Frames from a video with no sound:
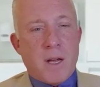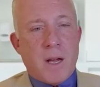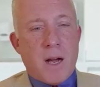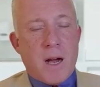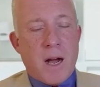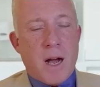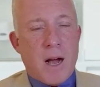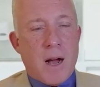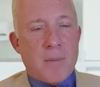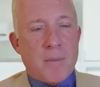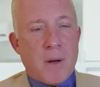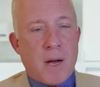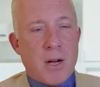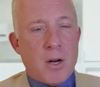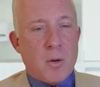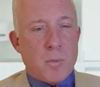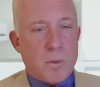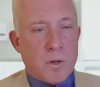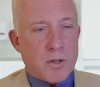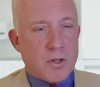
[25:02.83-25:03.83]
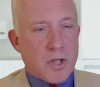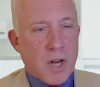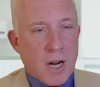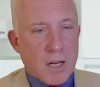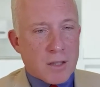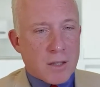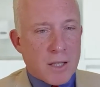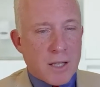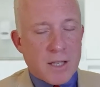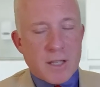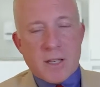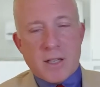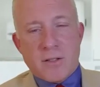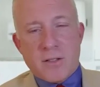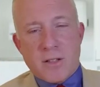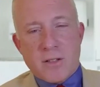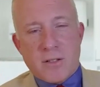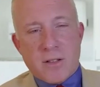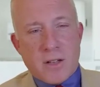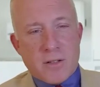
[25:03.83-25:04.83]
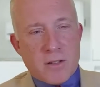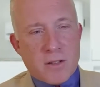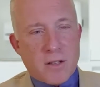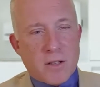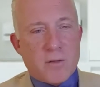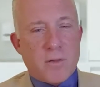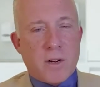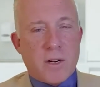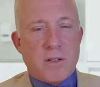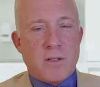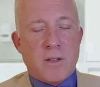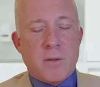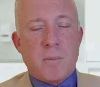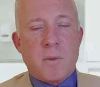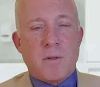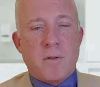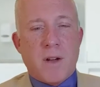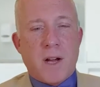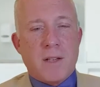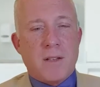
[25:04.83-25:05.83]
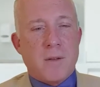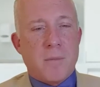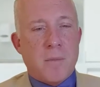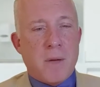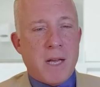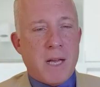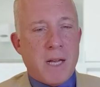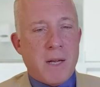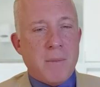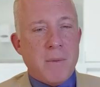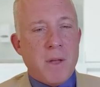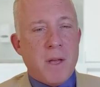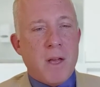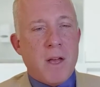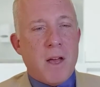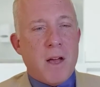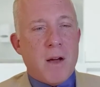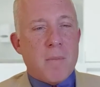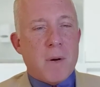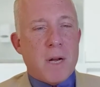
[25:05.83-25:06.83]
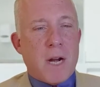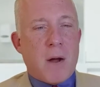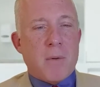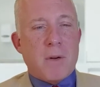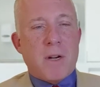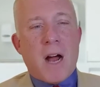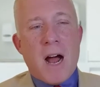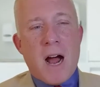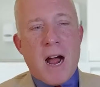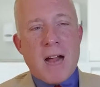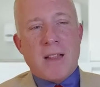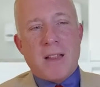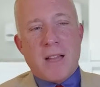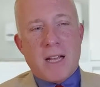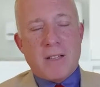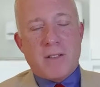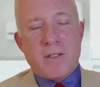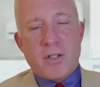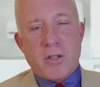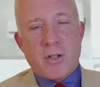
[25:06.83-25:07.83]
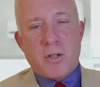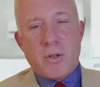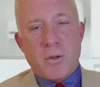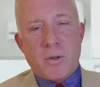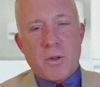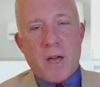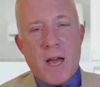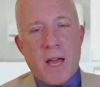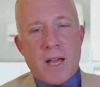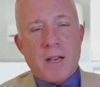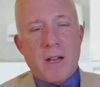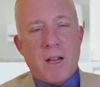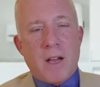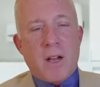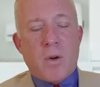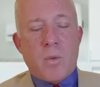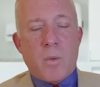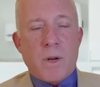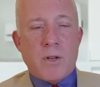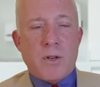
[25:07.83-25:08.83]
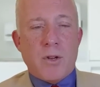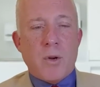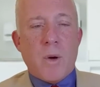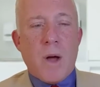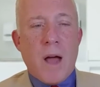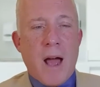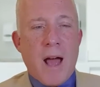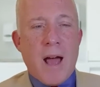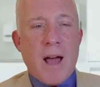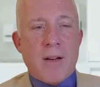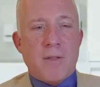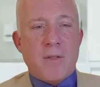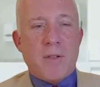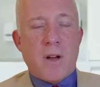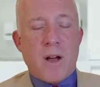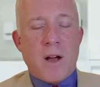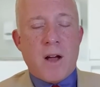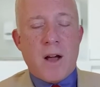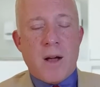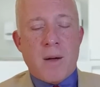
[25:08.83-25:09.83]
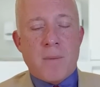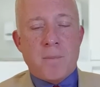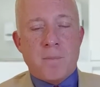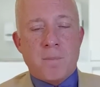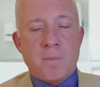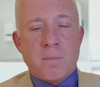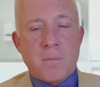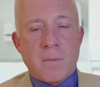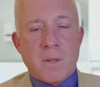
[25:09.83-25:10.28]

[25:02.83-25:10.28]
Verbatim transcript: Um, I hope you're chuckling because this doesn't look very simplified to me, but I would highlight to you that we do have um,